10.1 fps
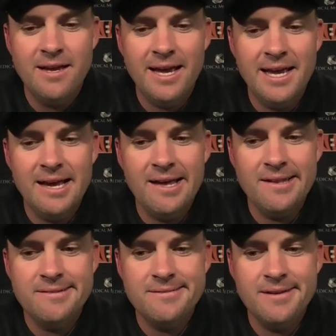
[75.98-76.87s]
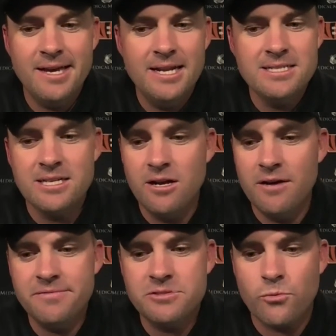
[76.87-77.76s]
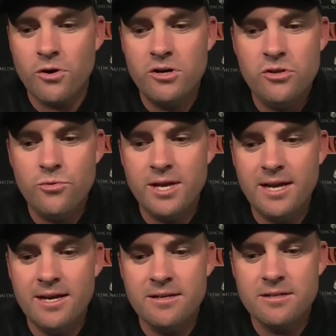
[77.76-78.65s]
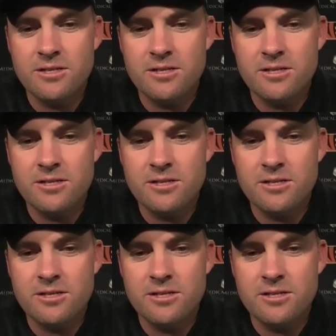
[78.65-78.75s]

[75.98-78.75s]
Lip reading: And it is enough to where you can't